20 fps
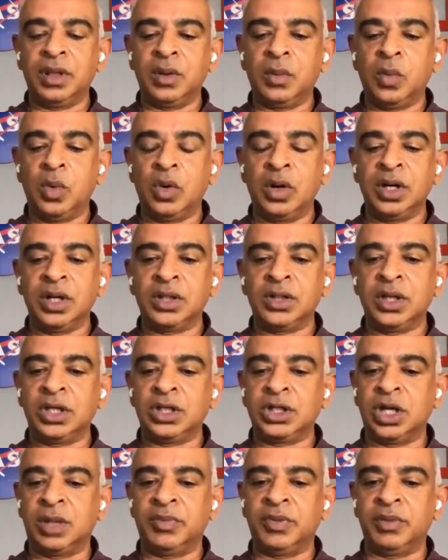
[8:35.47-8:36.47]
the water to the
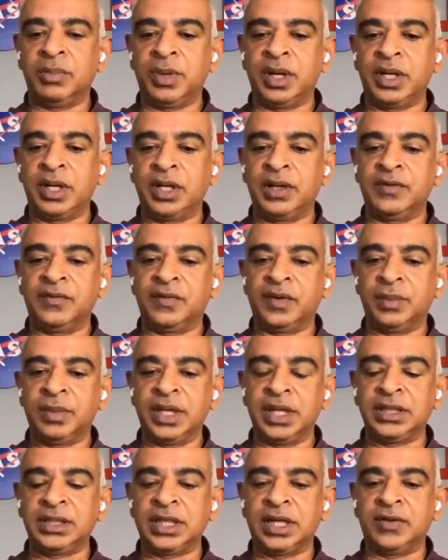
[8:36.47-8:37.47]
top of the bucket from
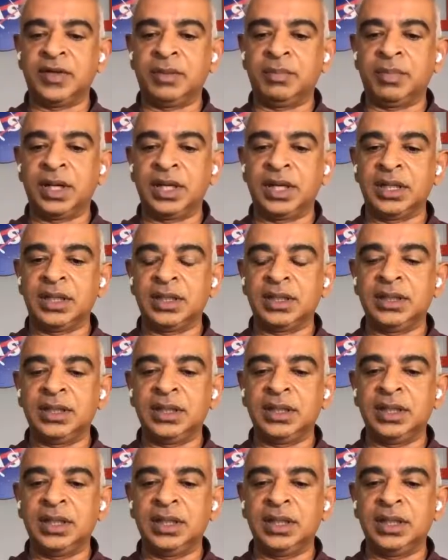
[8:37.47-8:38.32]
the inside of the bucket.